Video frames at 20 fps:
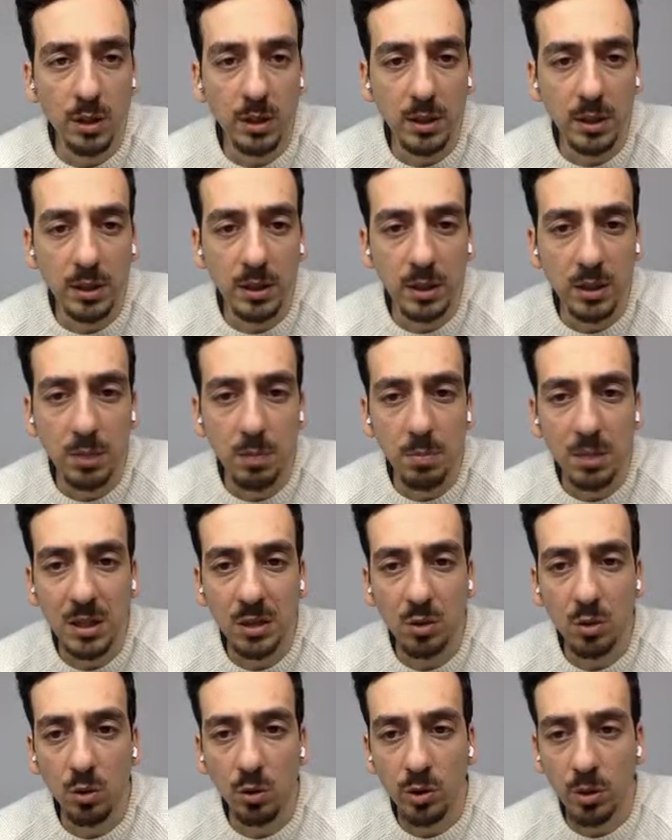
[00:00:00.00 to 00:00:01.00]
the
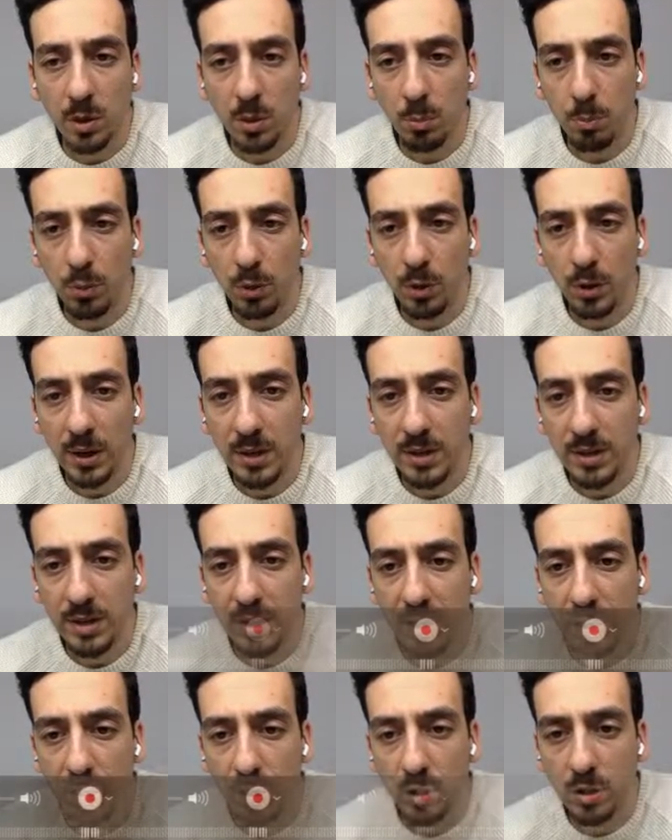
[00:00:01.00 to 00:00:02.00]
Bitcoin price
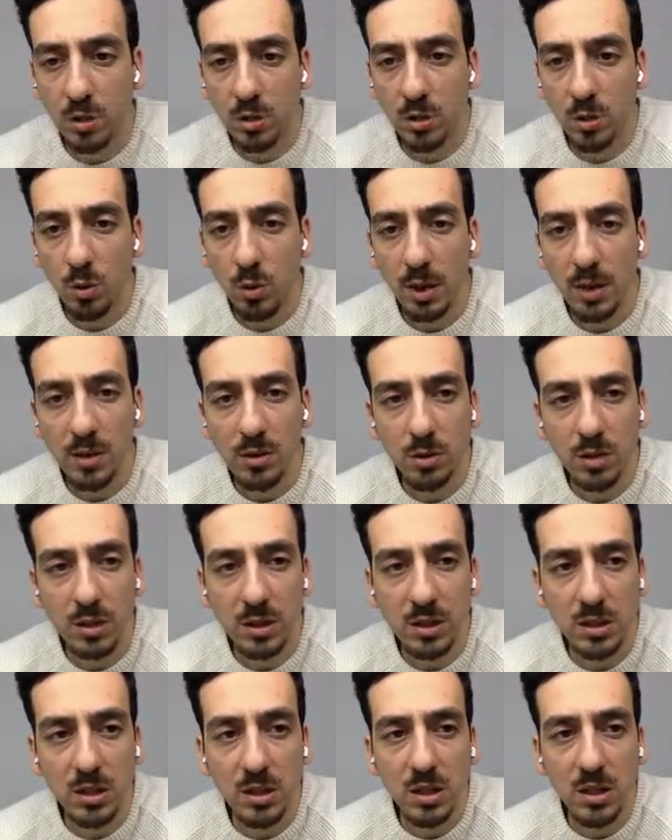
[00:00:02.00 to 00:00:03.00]
action. So as you can
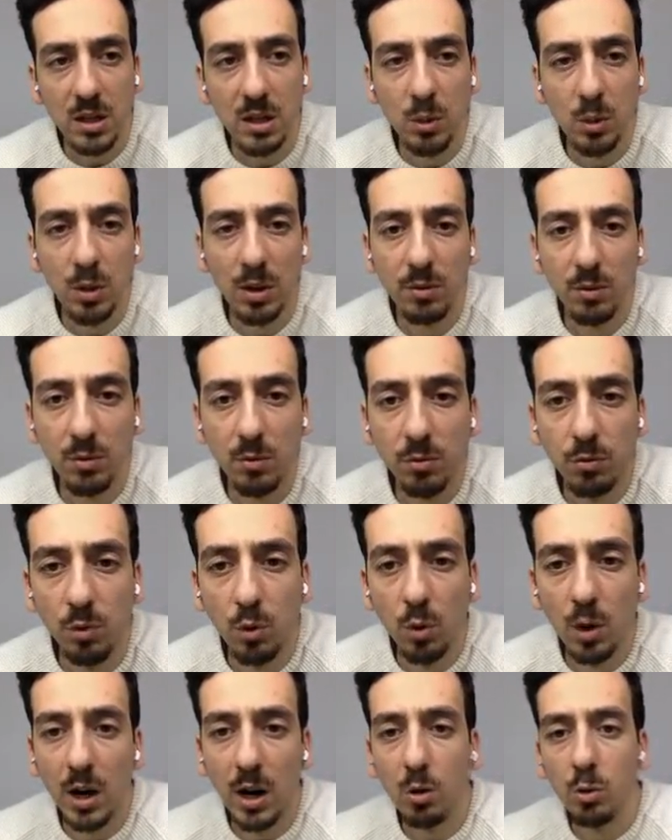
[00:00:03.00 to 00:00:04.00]
see here, we have the
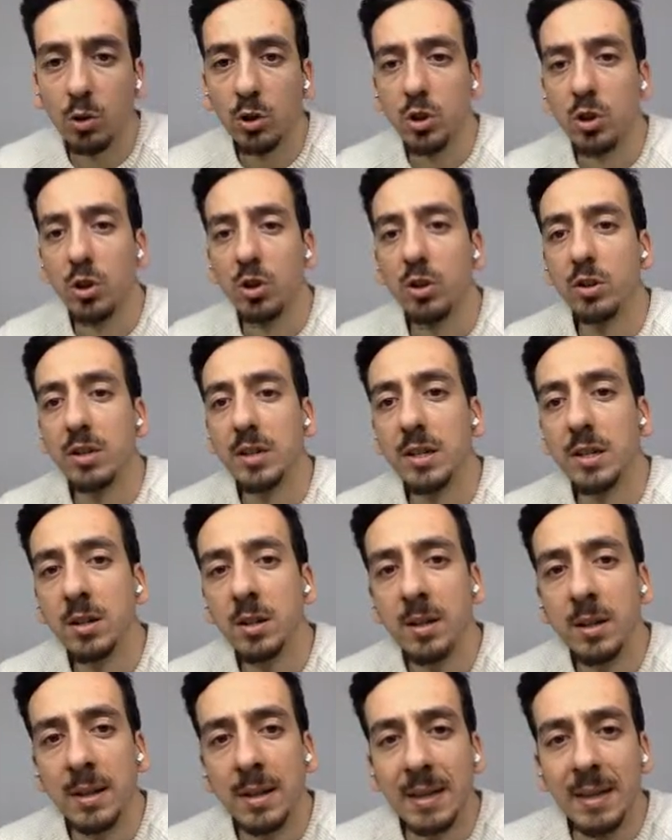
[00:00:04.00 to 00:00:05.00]
4-hour chart here.